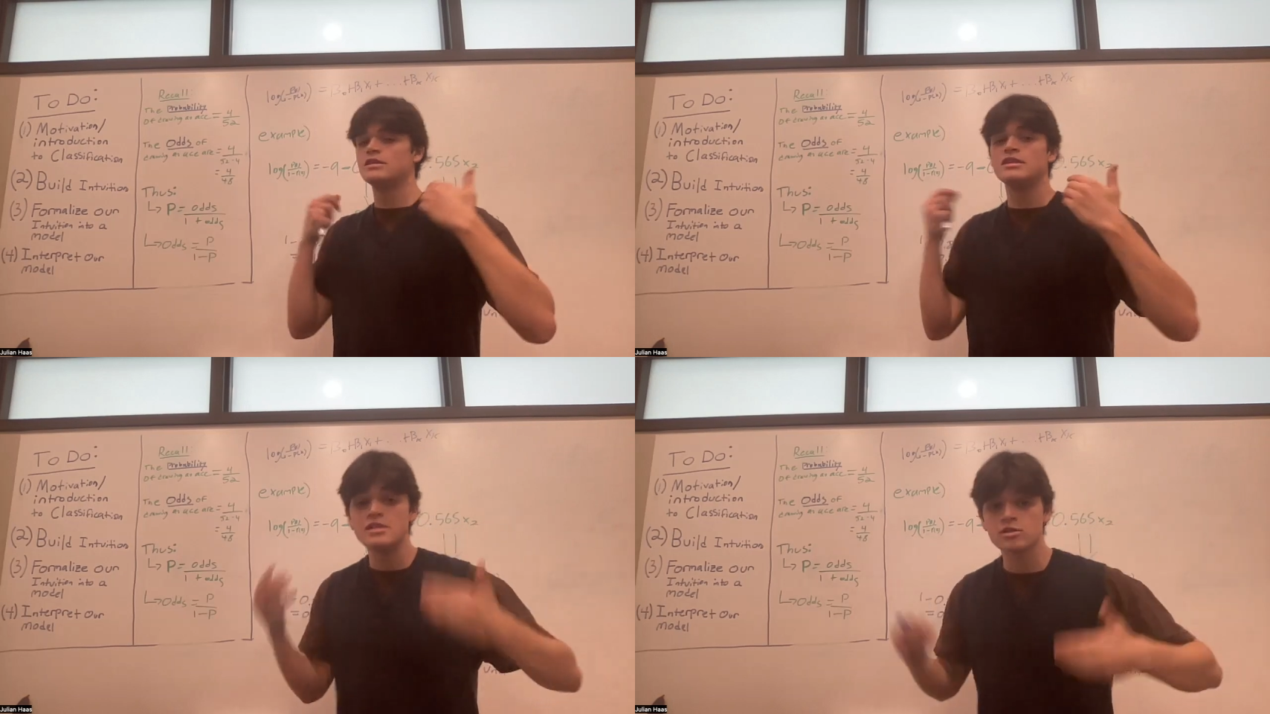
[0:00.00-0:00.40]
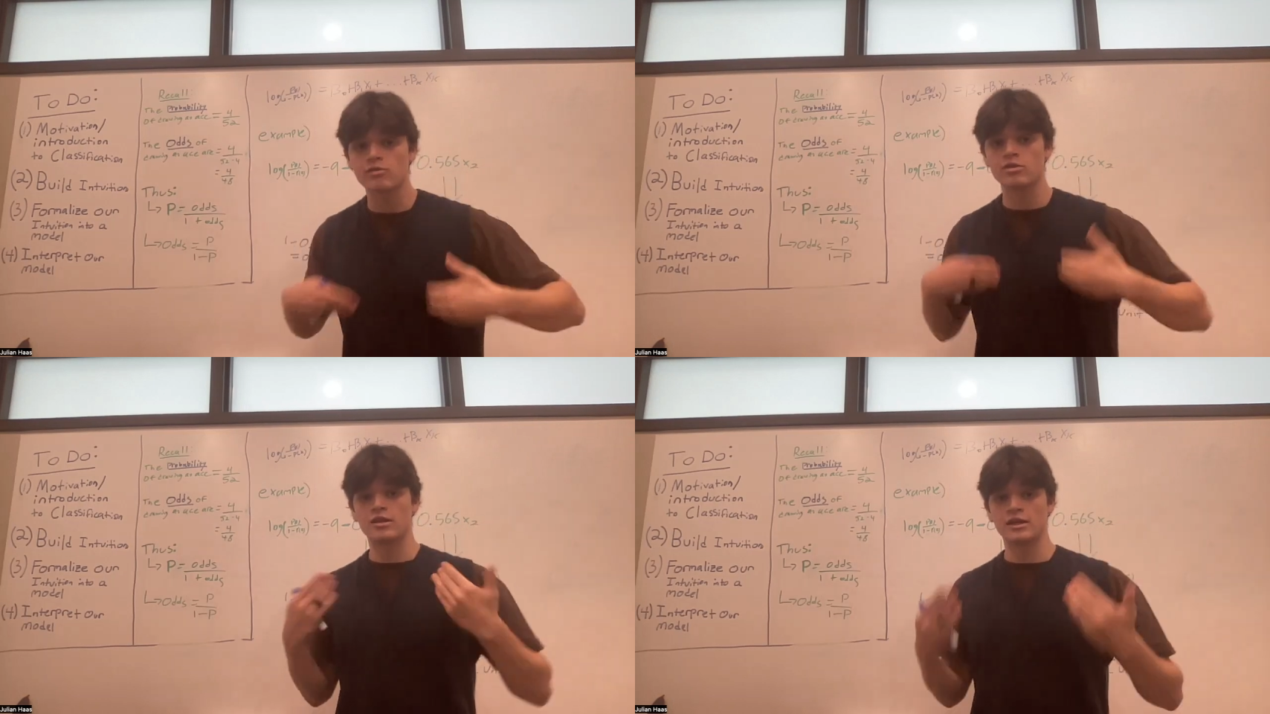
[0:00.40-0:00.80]
These are
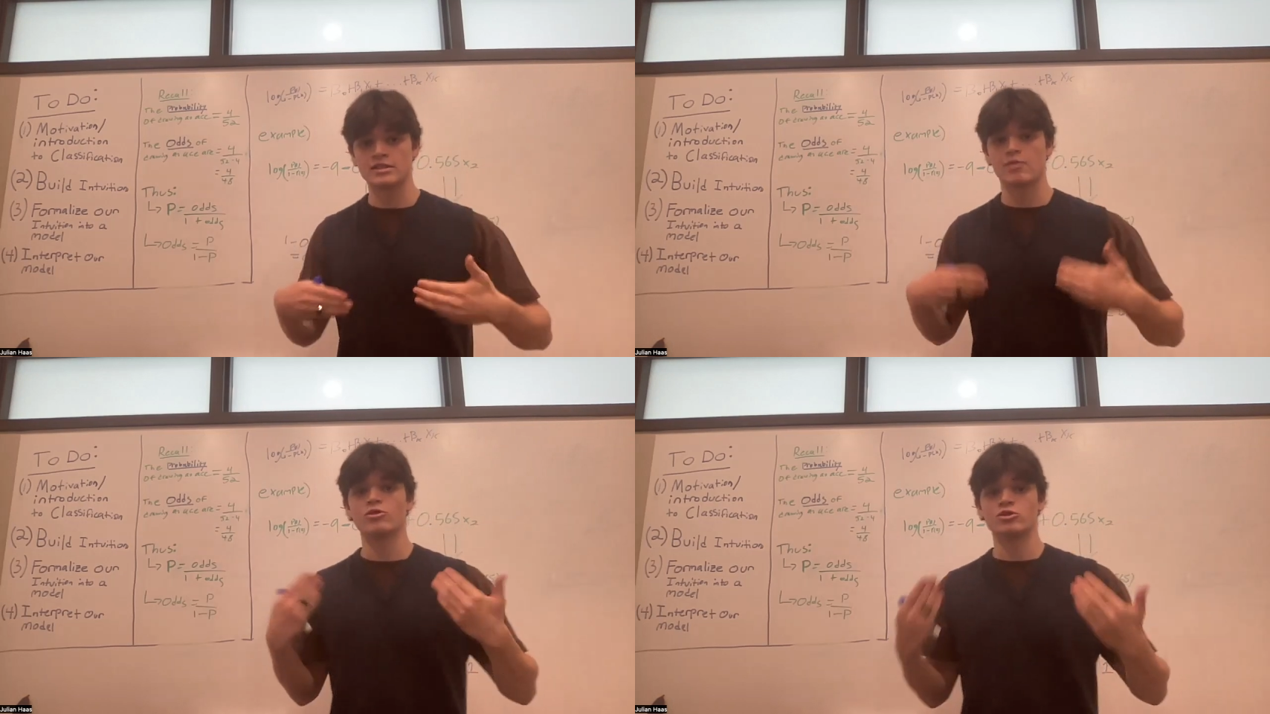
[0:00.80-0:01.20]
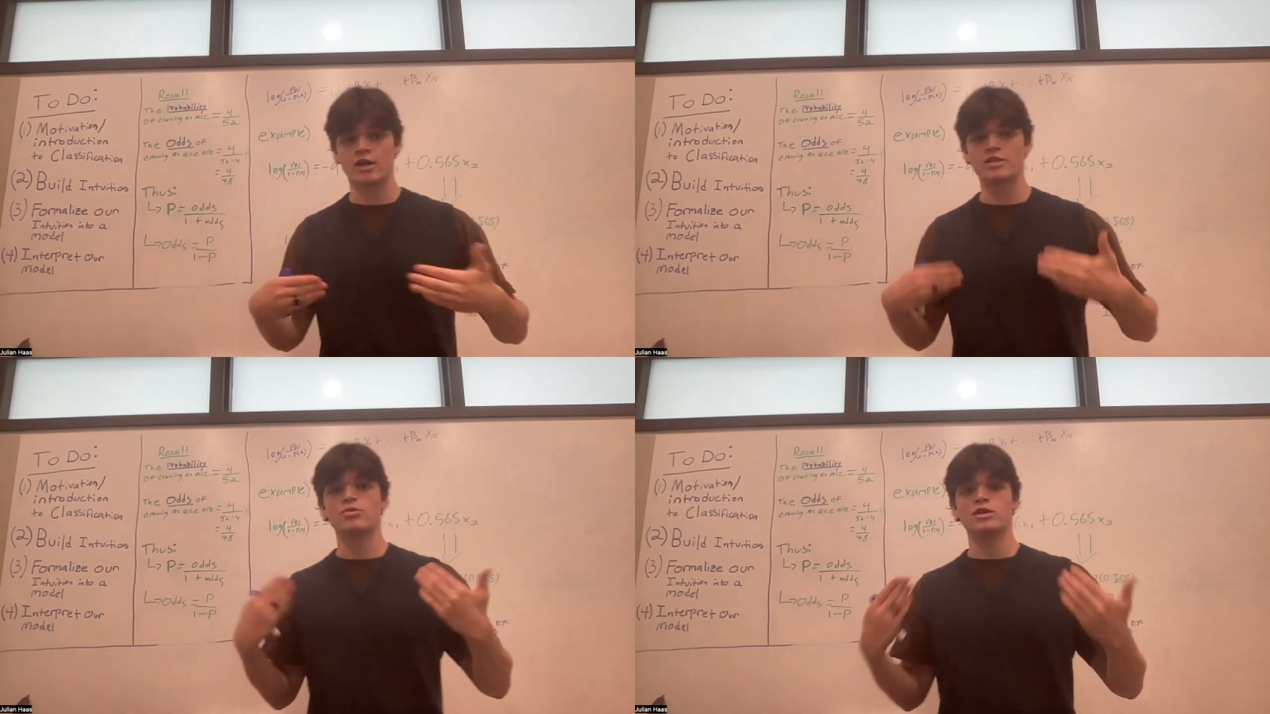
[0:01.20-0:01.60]
the things that we're
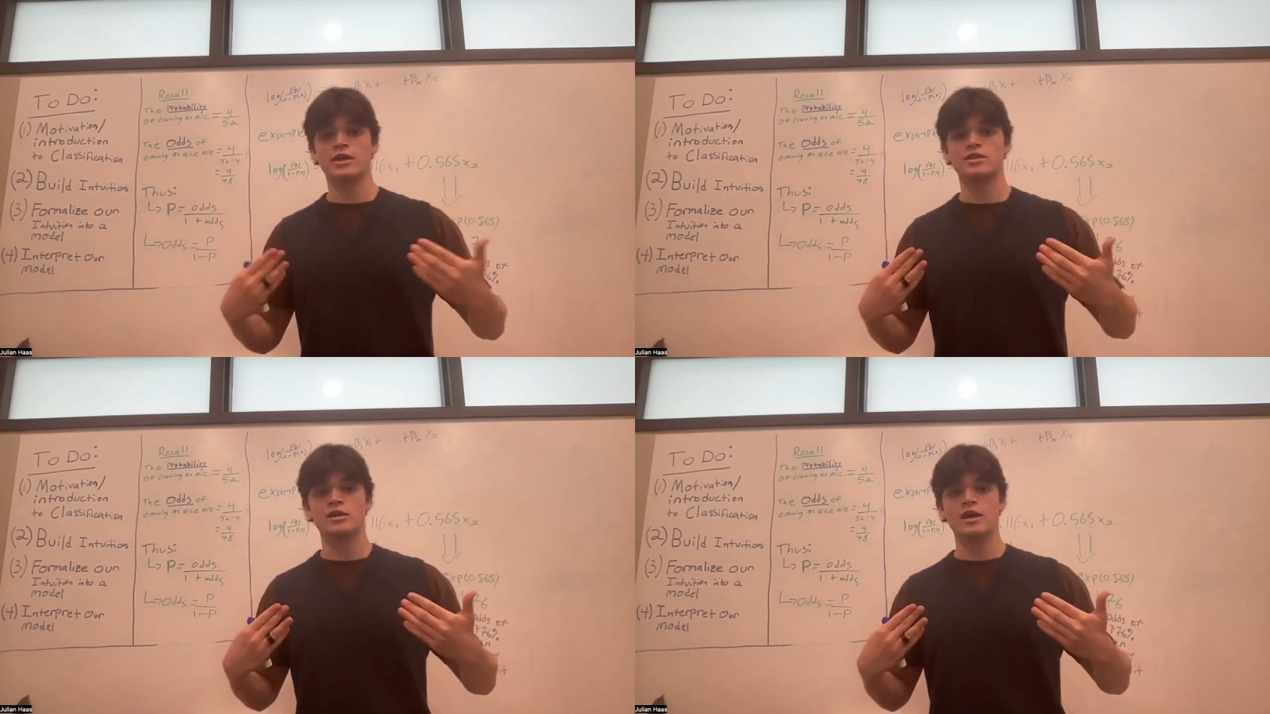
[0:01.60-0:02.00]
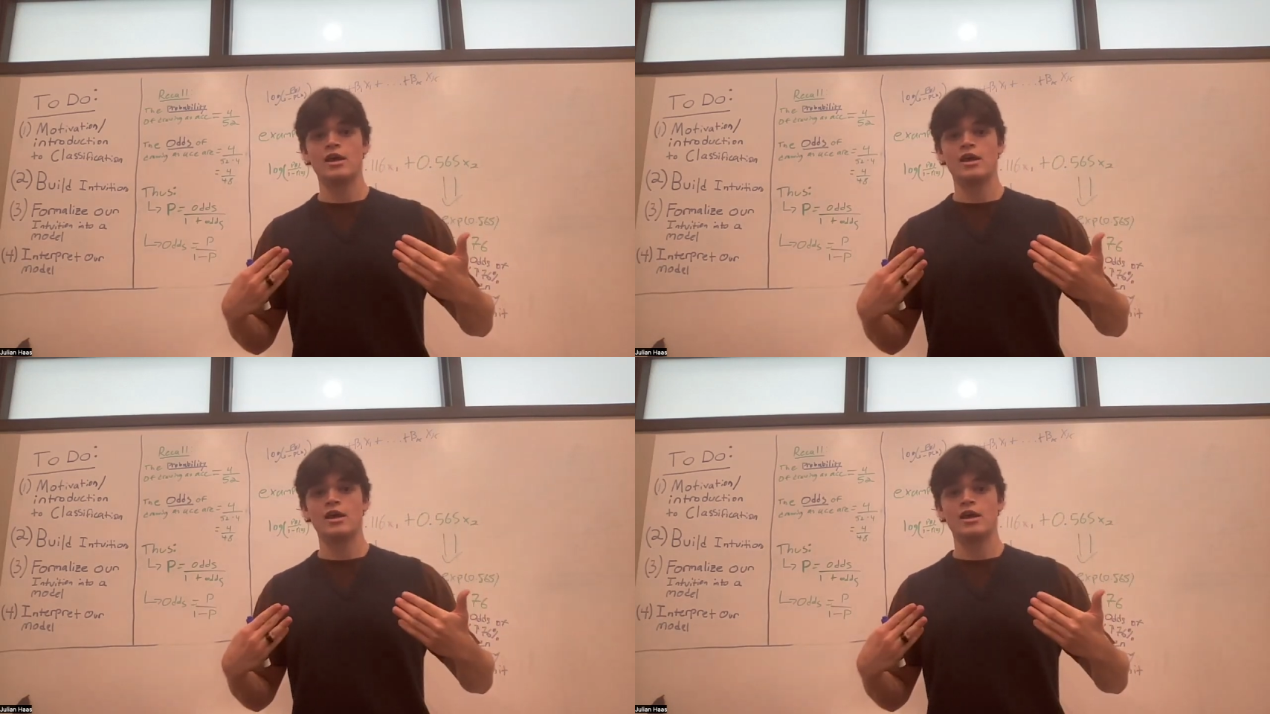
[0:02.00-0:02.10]
trying to predict.